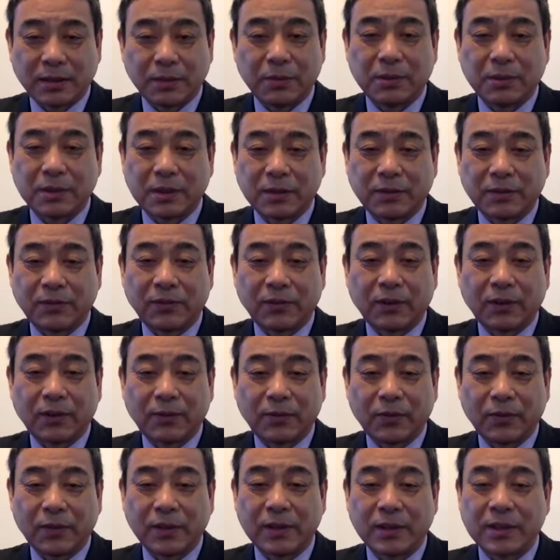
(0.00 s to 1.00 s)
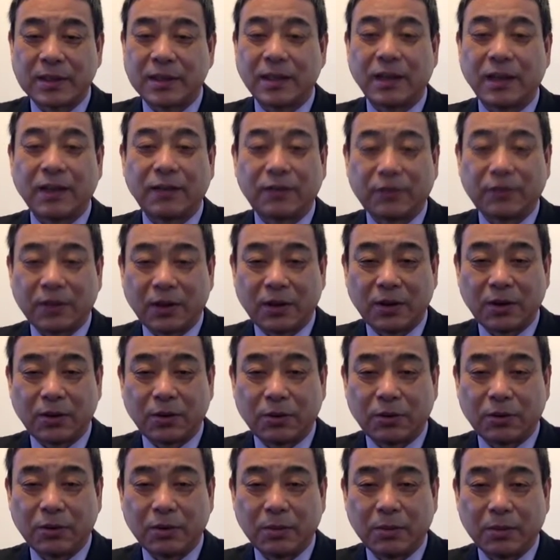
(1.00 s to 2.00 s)
He was a
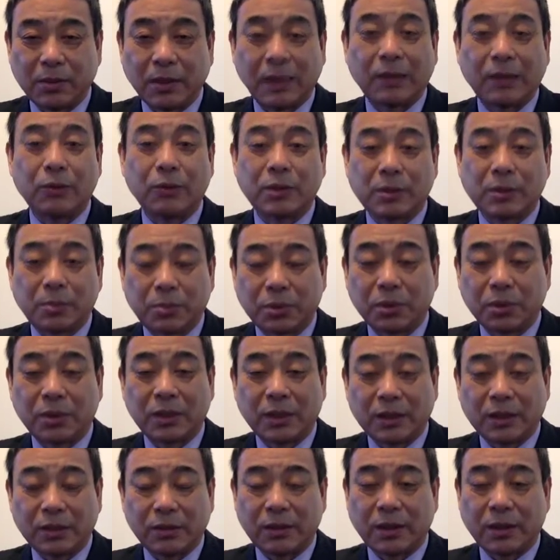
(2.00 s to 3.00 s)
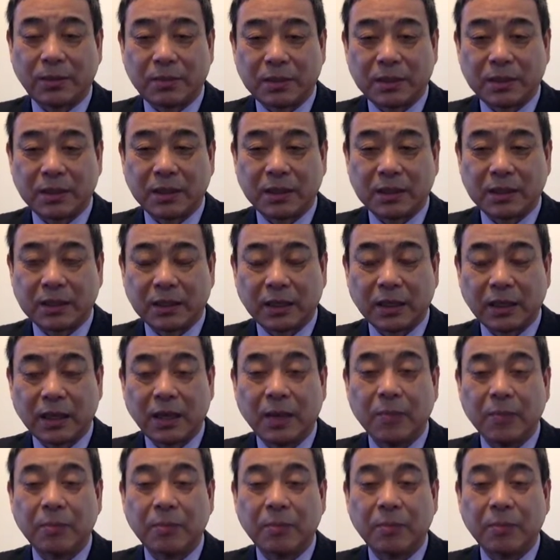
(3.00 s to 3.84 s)
CFO, but he was put into that position.